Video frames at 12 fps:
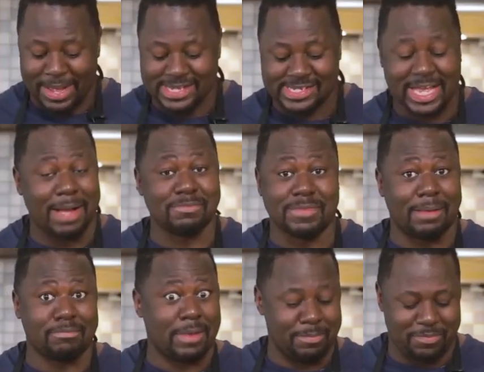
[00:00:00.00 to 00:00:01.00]
amazing.
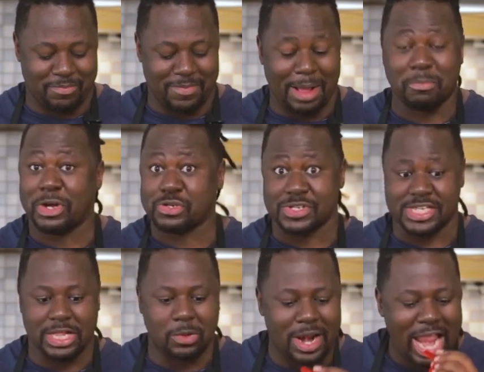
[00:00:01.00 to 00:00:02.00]
I'm going to
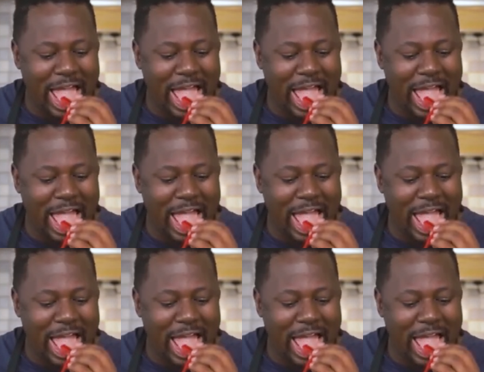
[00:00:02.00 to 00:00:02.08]
steal